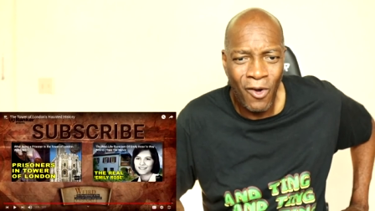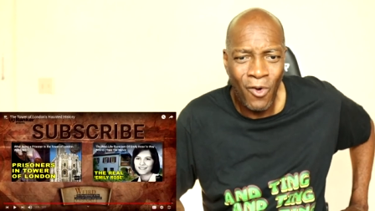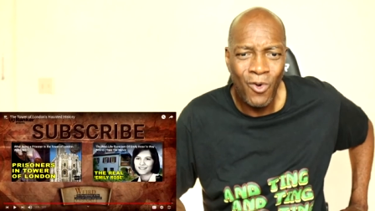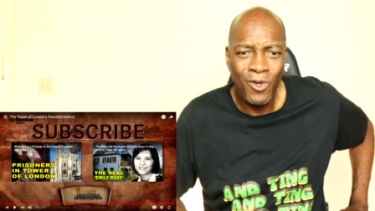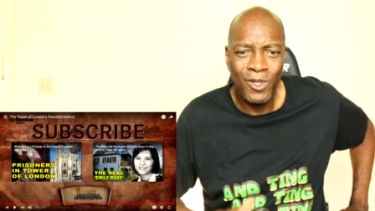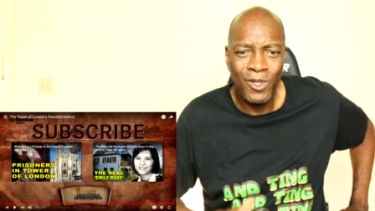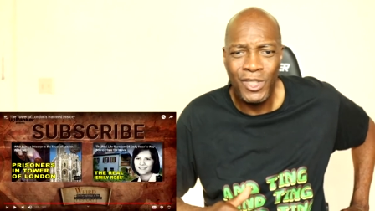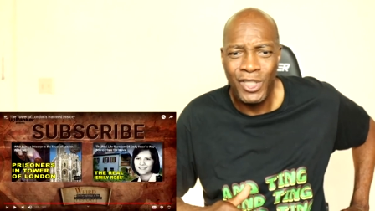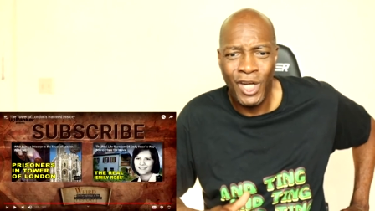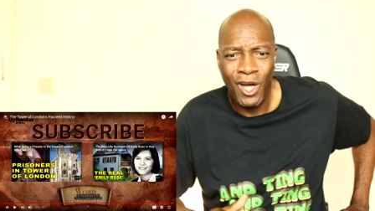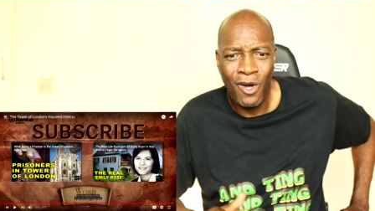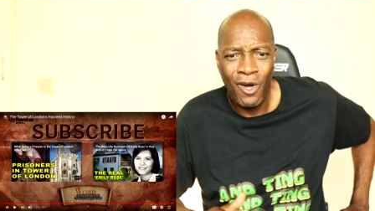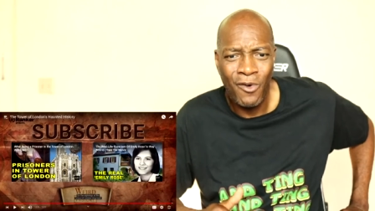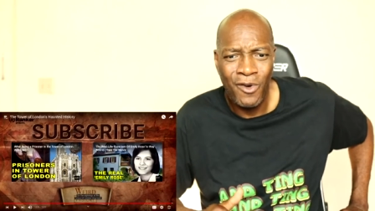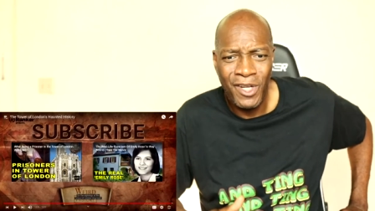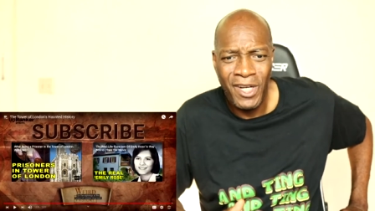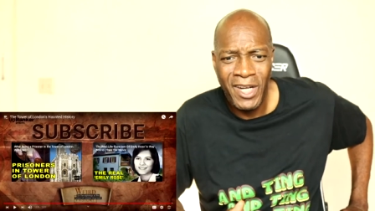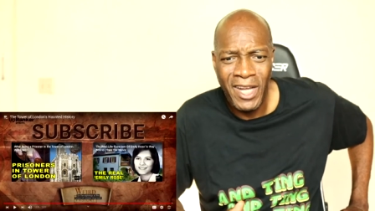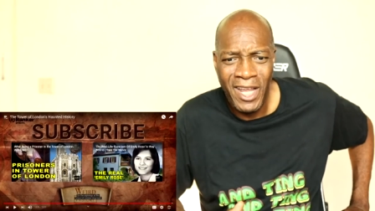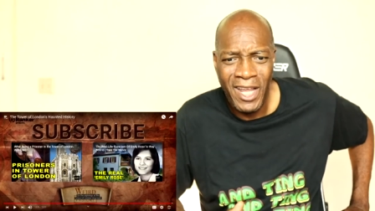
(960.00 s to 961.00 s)
have a whole
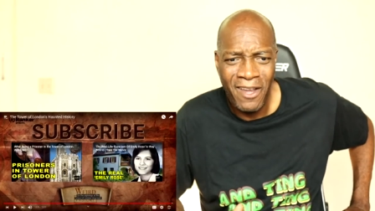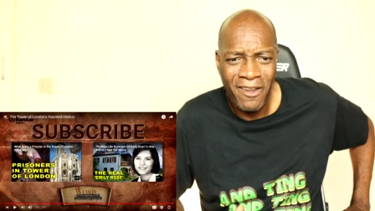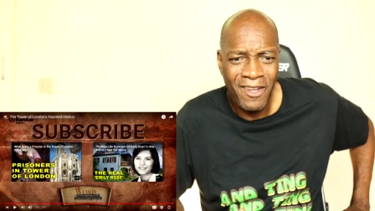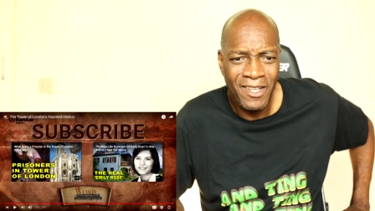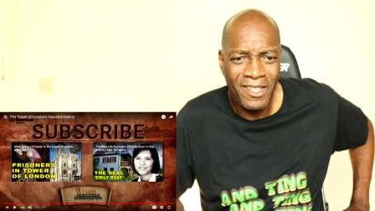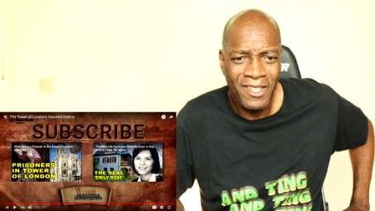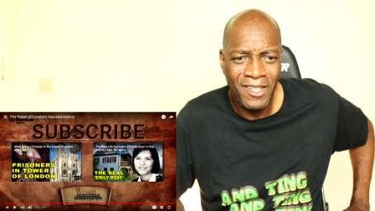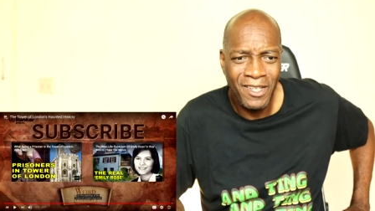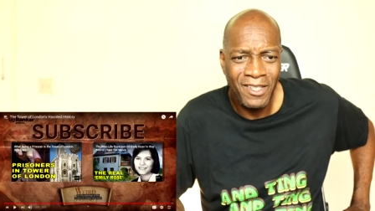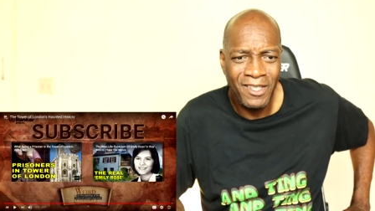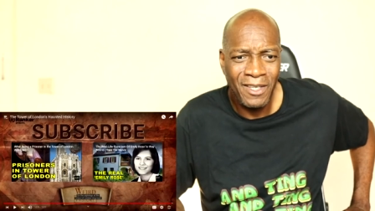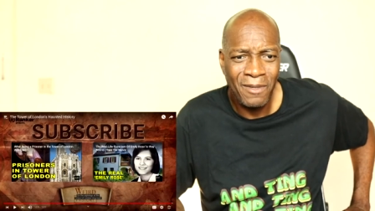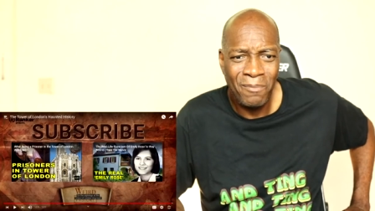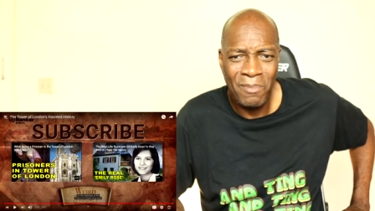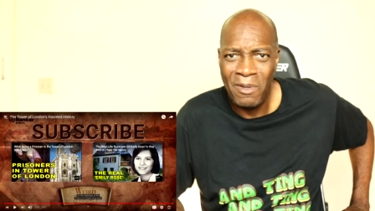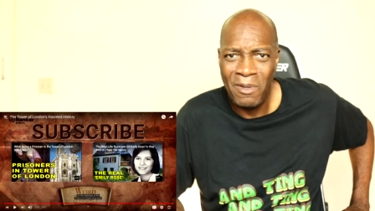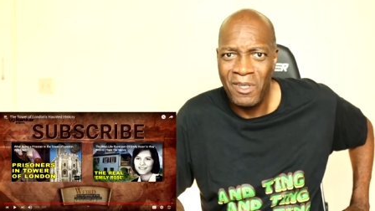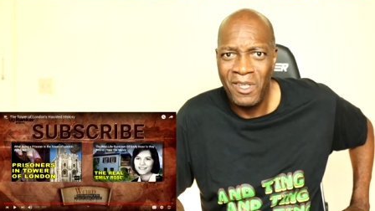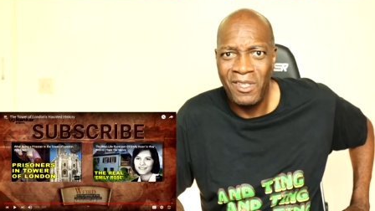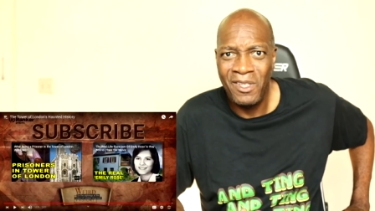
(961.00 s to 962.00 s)
tower there and you're,
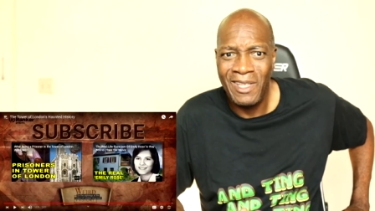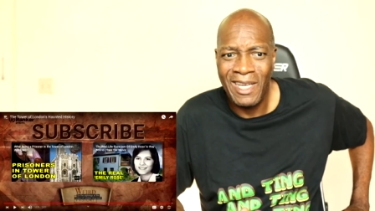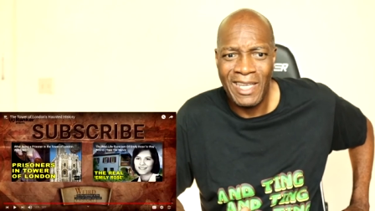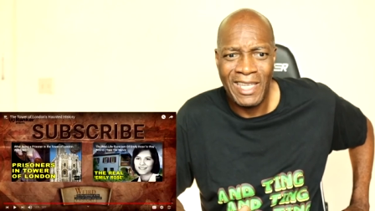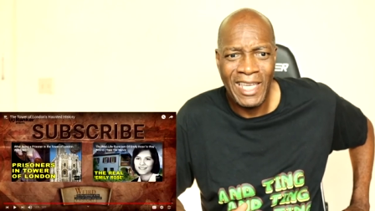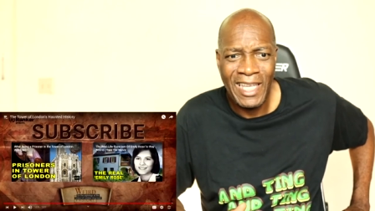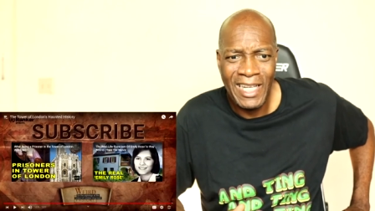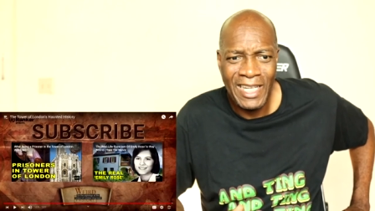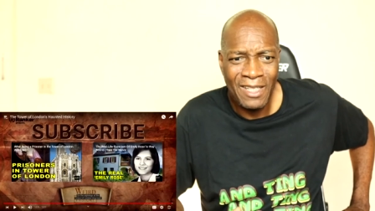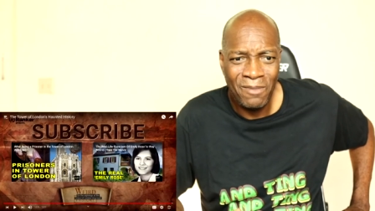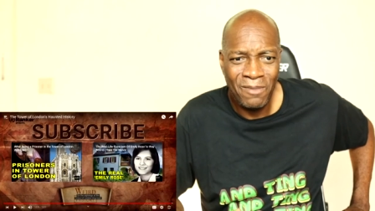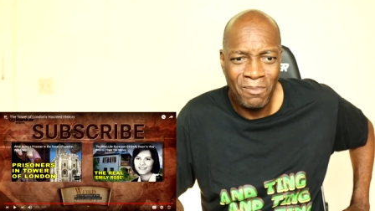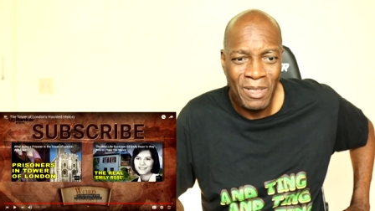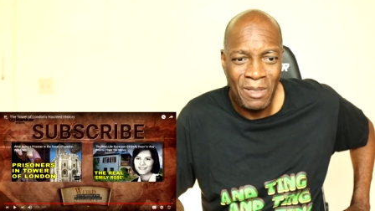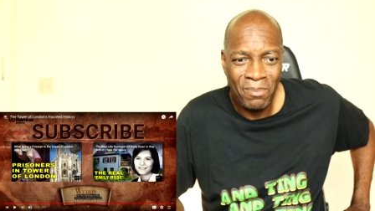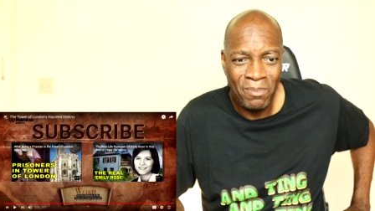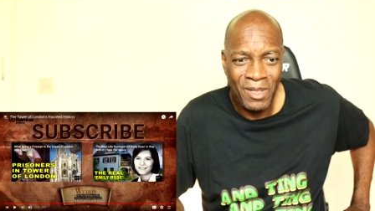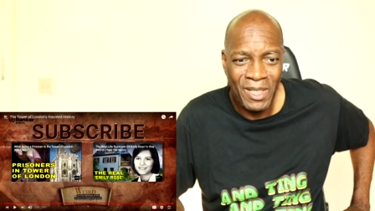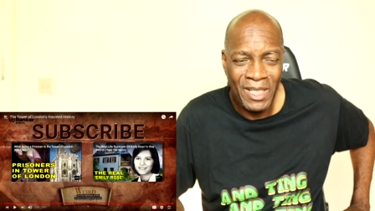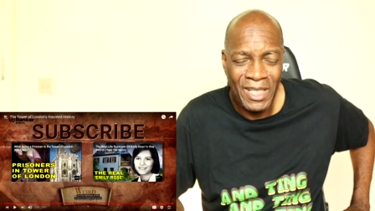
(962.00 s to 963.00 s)
you're, you're killing
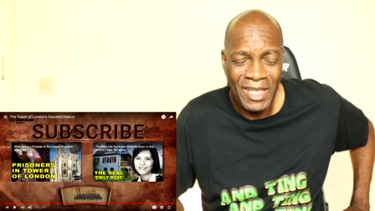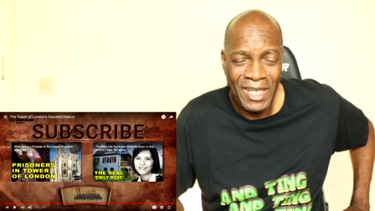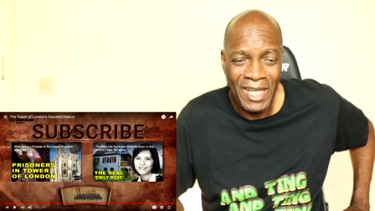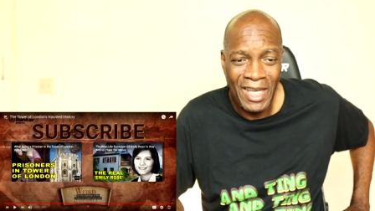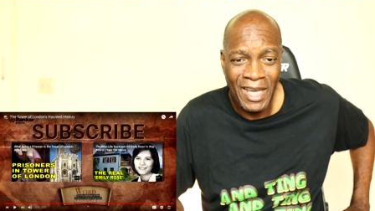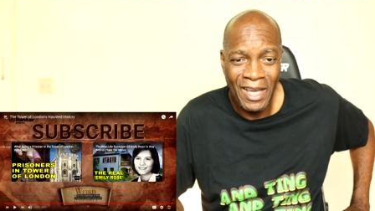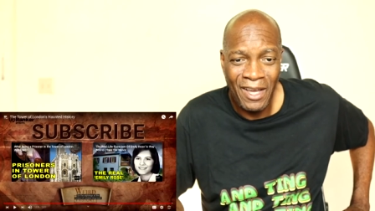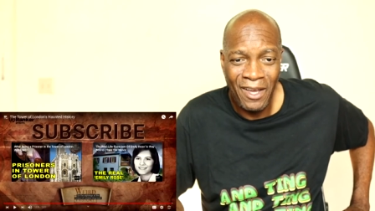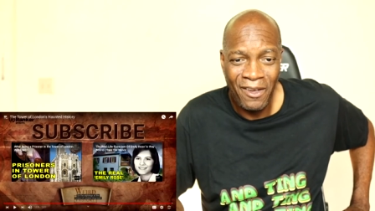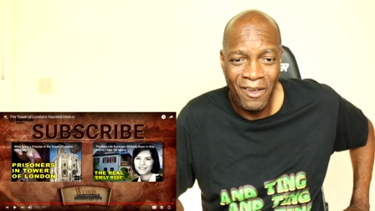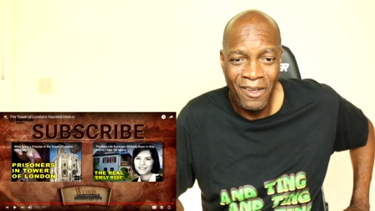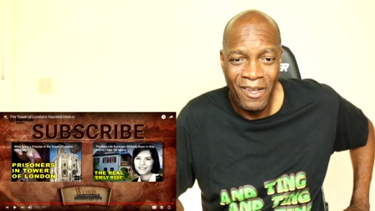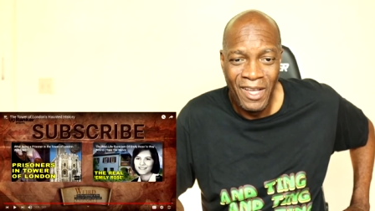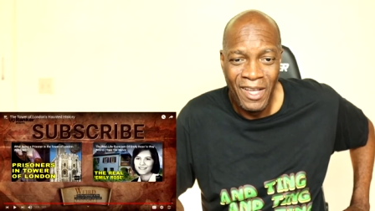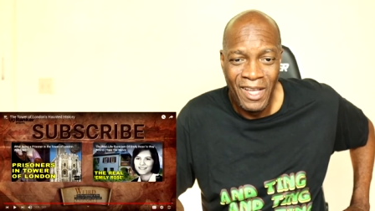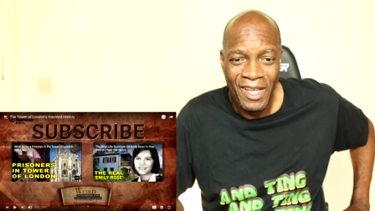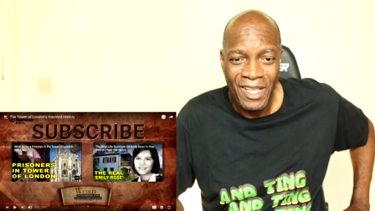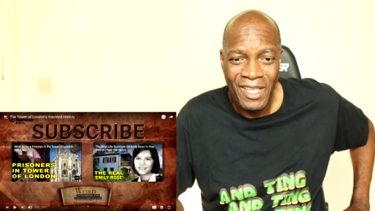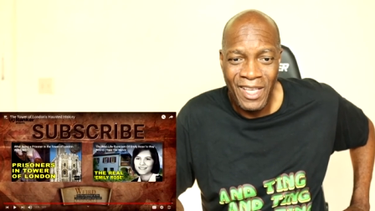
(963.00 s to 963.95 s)
people in there.